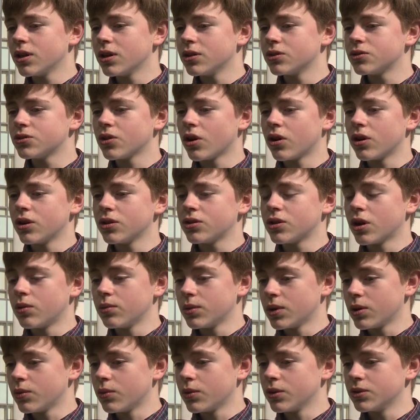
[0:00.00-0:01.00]
started
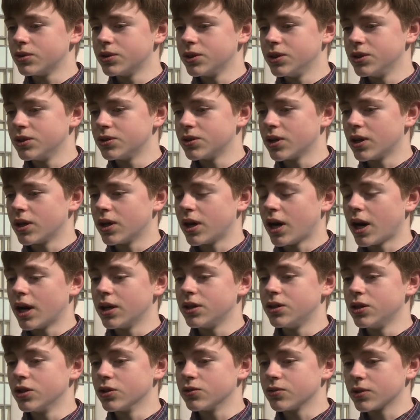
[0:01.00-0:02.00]
coming up with these
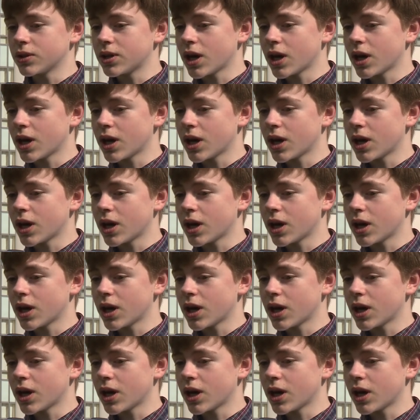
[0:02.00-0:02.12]
ideas for